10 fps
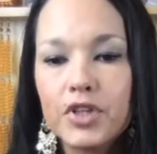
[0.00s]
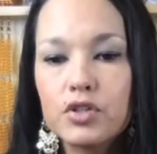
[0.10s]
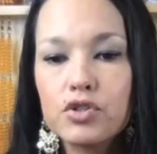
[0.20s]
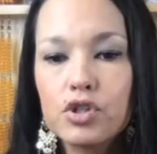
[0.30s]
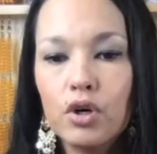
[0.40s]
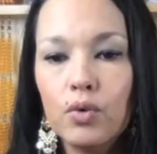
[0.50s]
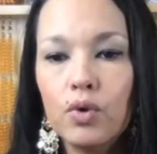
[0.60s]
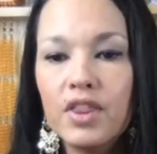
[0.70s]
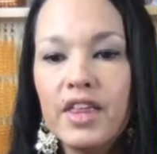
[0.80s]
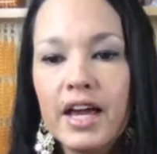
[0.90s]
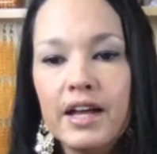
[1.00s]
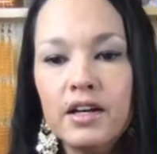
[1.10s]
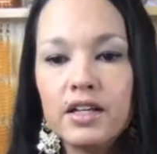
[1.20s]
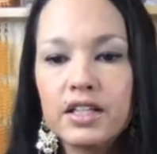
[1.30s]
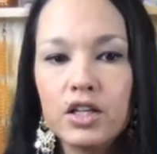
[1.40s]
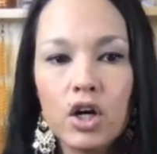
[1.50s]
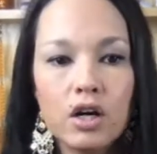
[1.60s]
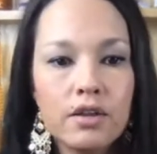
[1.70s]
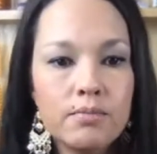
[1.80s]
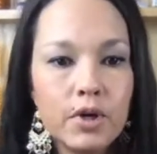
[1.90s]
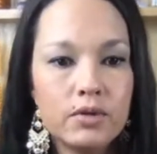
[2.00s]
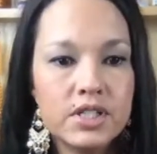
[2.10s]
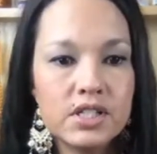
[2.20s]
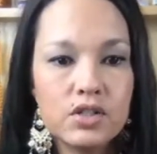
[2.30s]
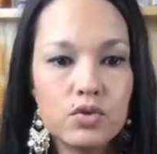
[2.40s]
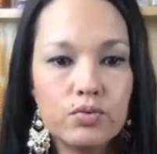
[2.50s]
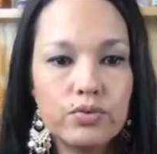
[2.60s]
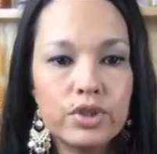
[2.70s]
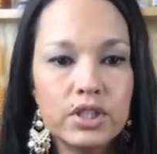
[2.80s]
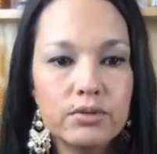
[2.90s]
So then here are the bonuses really,